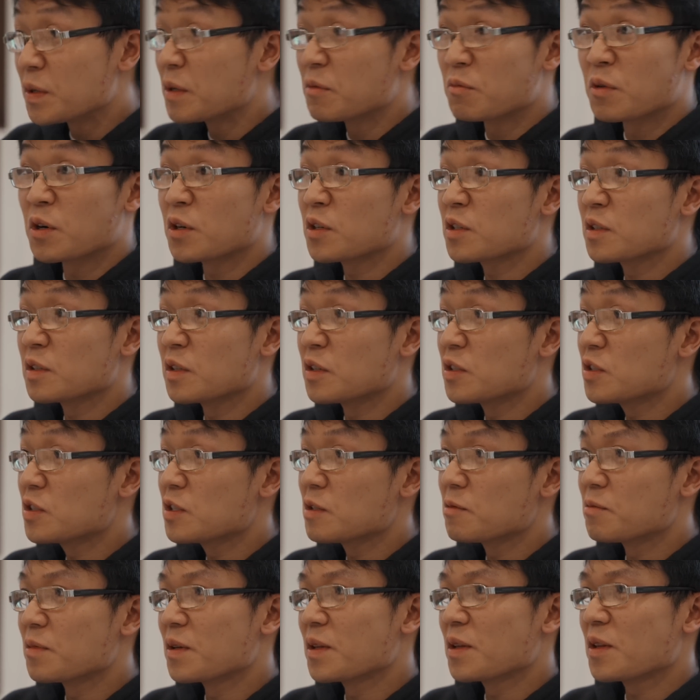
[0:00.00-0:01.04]
We worked
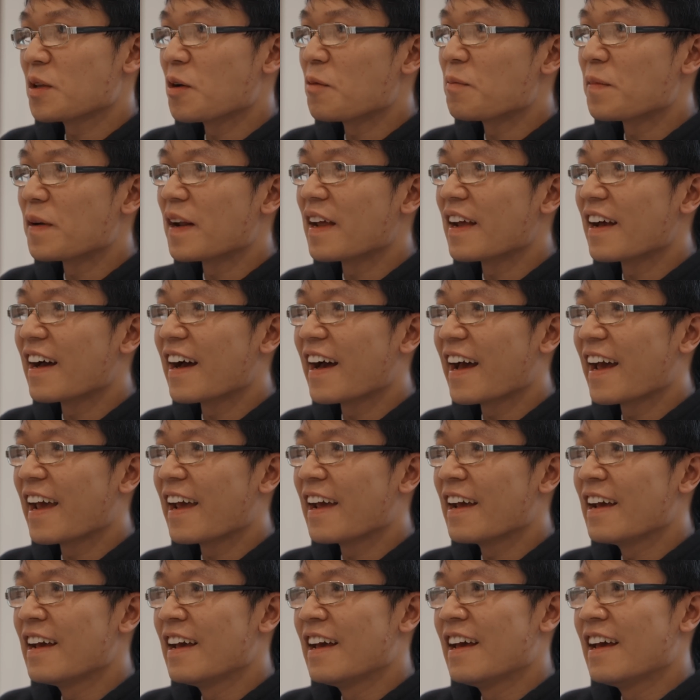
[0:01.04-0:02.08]
closely with OpenAI